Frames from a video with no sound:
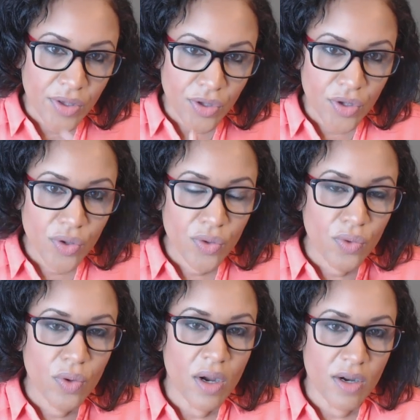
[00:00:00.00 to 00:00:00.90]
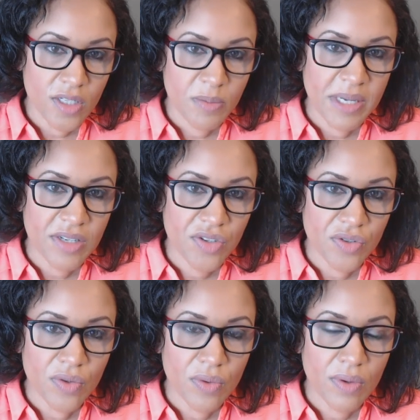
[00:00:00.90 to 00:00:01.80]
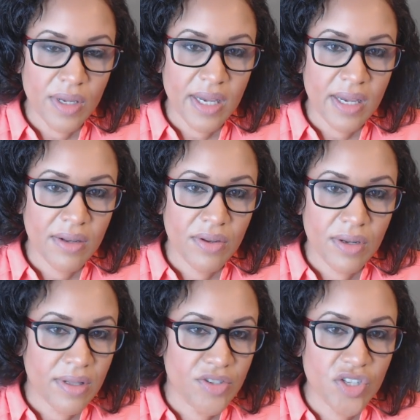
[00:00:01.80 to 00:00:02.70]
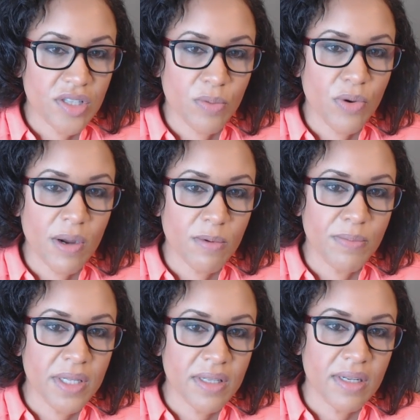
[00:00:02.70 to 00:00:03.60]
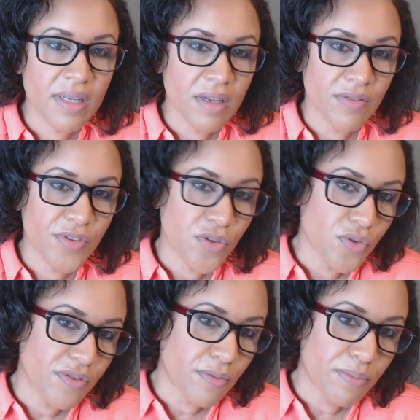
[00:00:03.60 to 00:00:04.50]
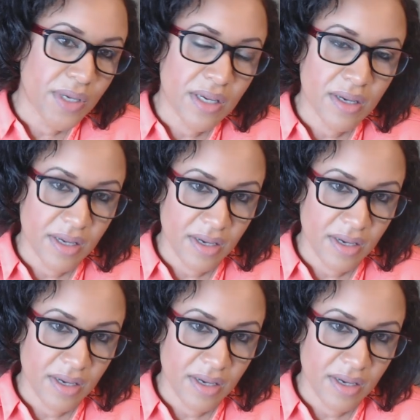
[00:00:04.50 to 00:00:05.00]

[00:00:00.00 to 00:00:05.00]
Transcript: you are special. Okay. Just the probability of you even being